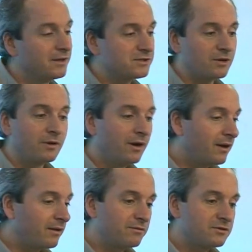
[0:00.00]
So
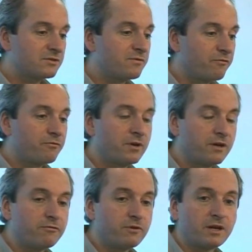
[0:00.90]
just
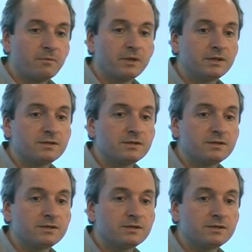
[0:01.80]
freeing up money